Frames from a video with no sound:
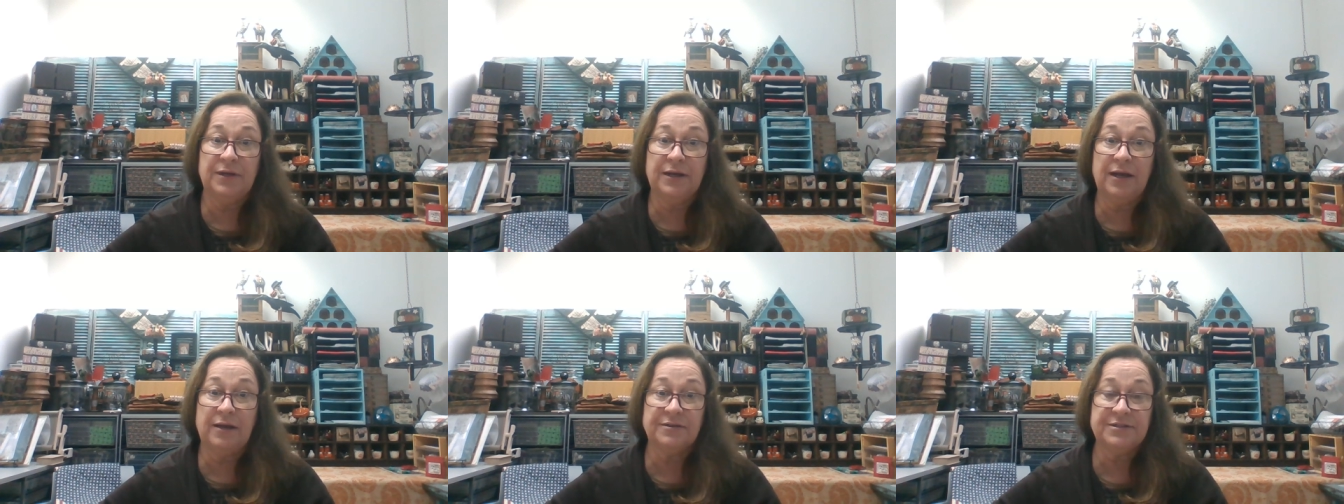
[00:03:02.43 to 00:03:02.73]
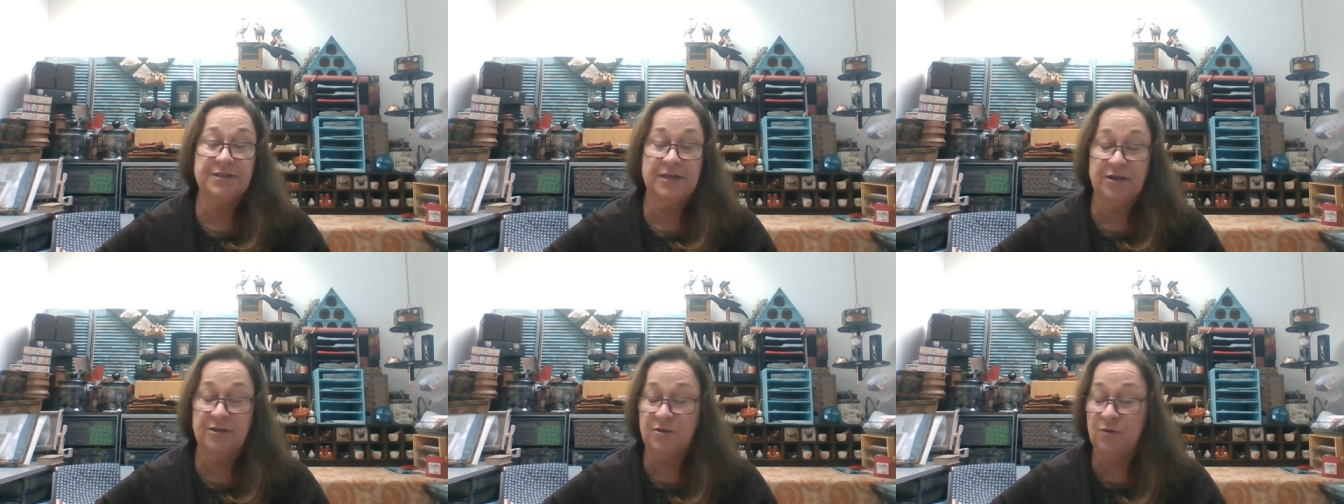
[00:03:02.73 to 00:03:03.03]
and I'll
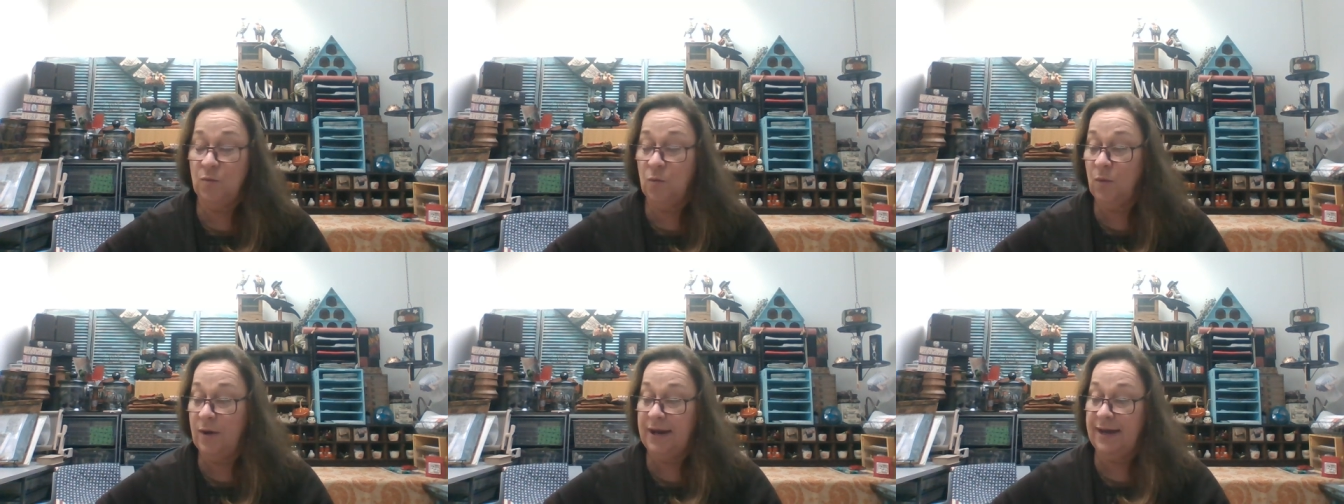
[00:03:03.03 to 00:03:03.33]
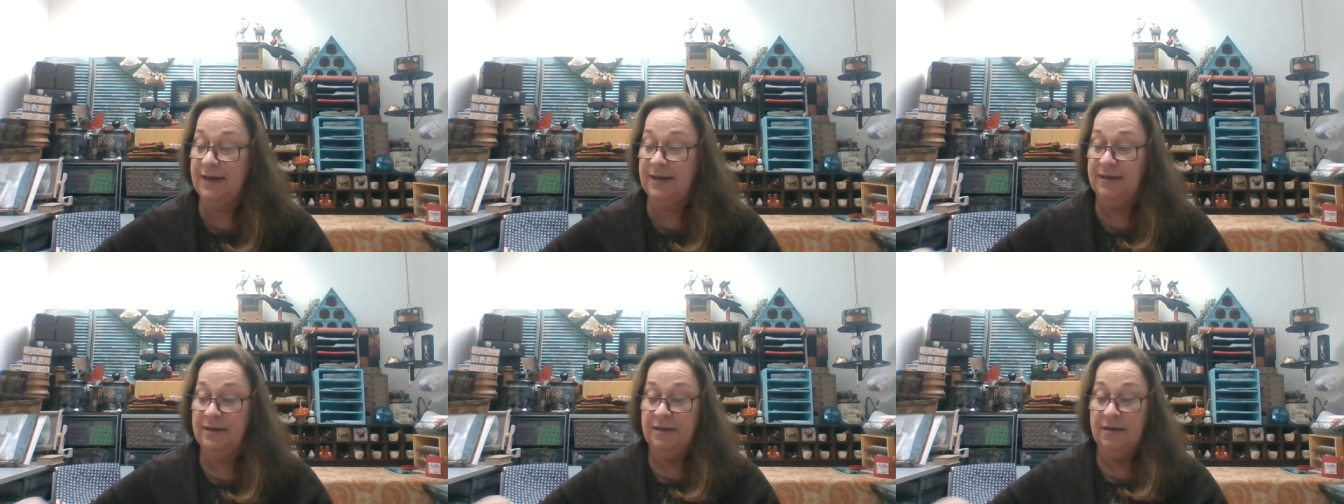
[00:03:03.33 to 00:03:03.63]
tell you
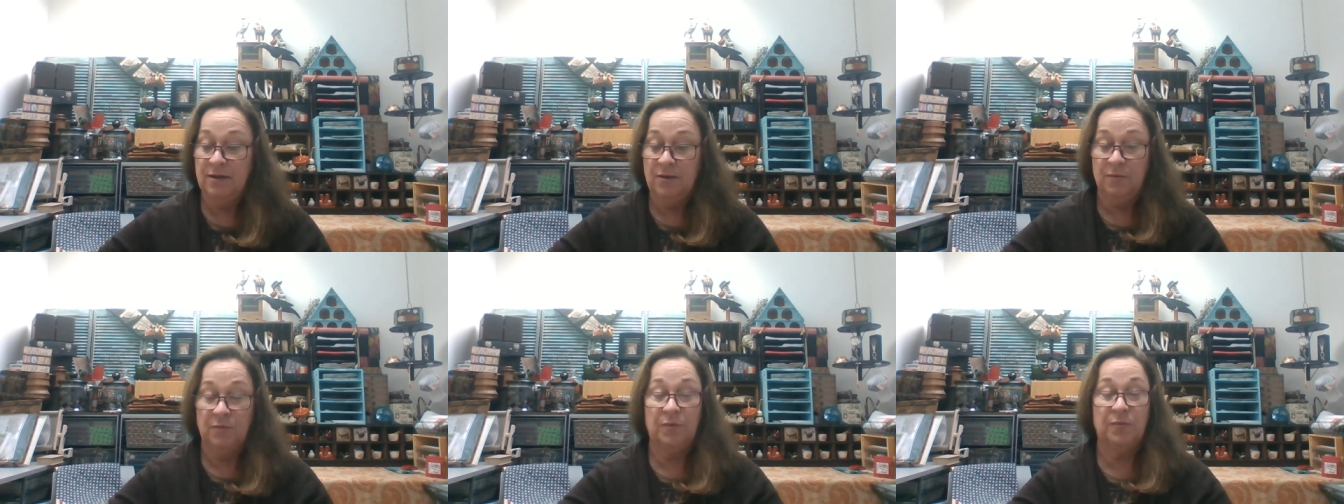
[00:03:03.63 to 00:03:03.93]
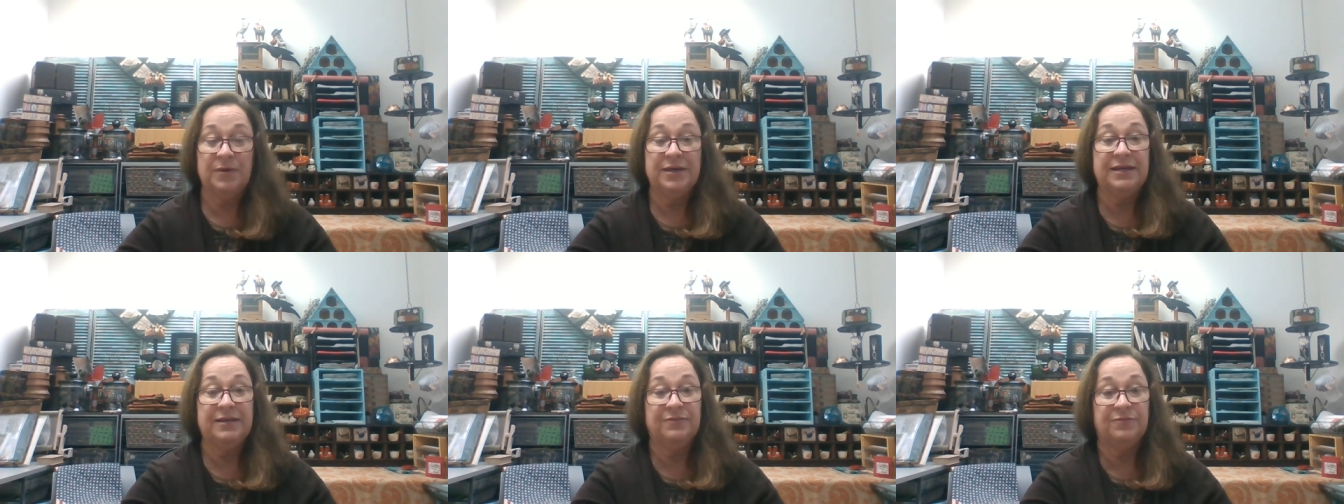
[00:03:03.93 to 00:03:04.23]
why when
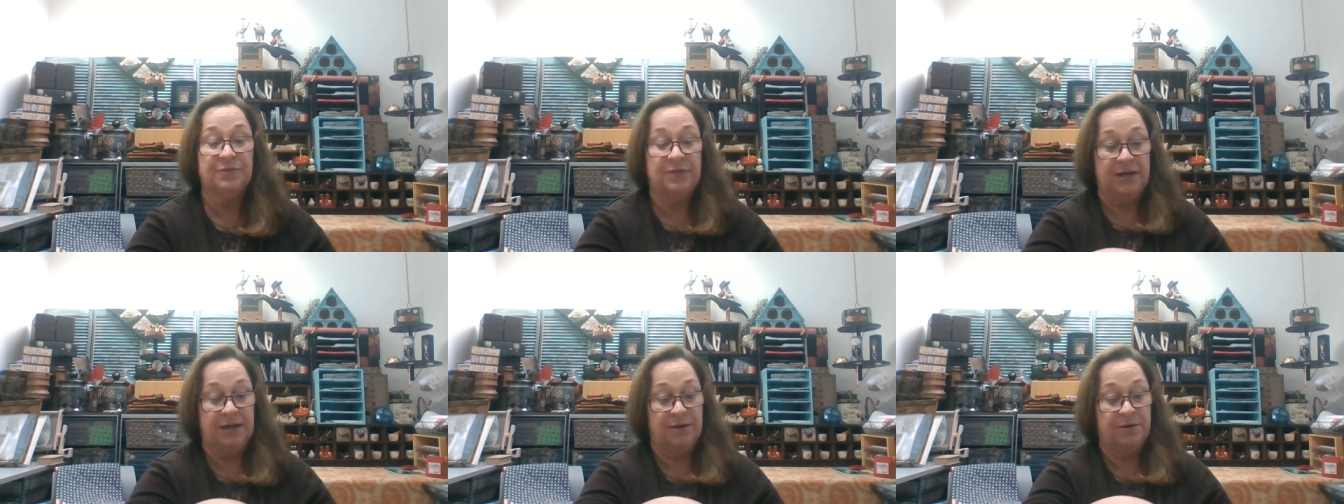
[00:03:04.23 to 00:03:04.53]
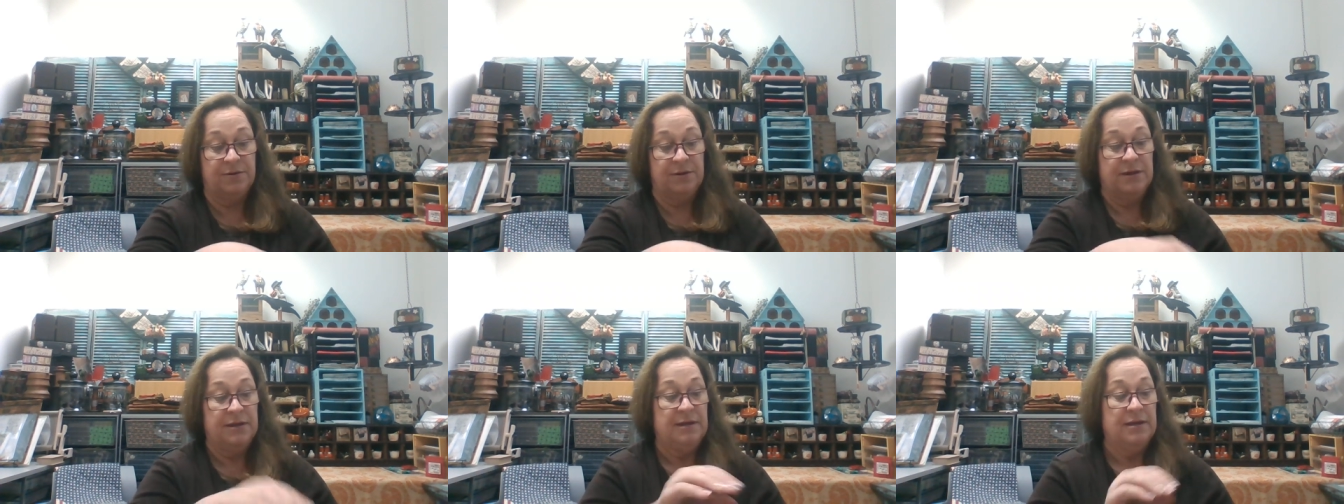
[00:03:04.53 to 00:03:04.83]
we get
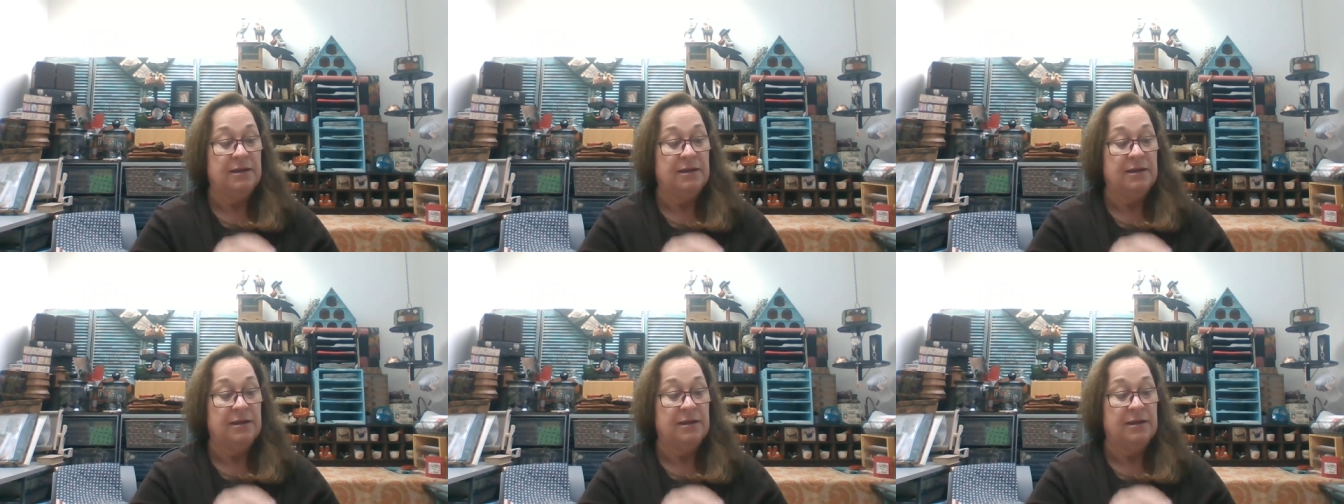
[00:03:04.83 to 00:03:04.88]
there.